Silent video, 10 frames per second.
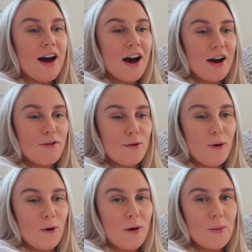I
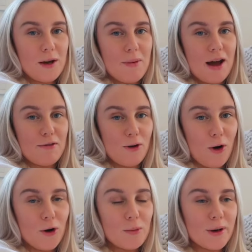thought we'd better
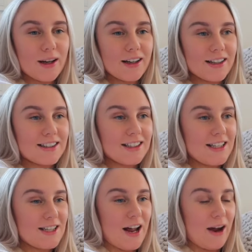vlog, because I
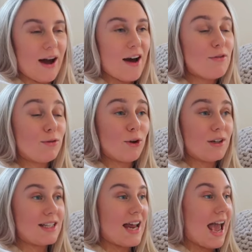don't know, I haven't
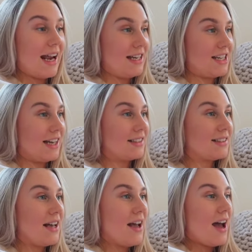vlogged in ages,
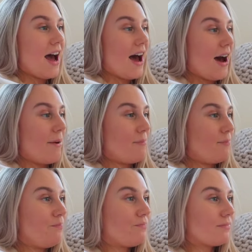
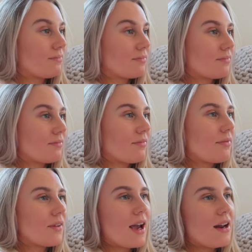and
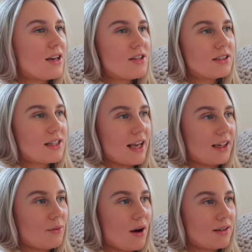I just
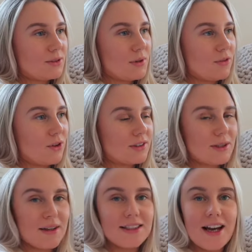think whilst we've got
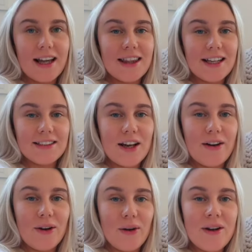some exciting things
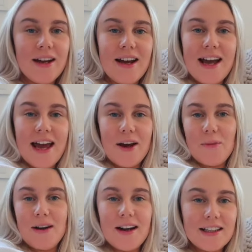going on, it'll
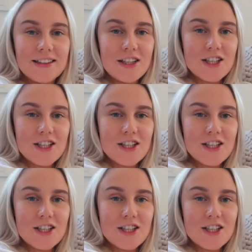be nice to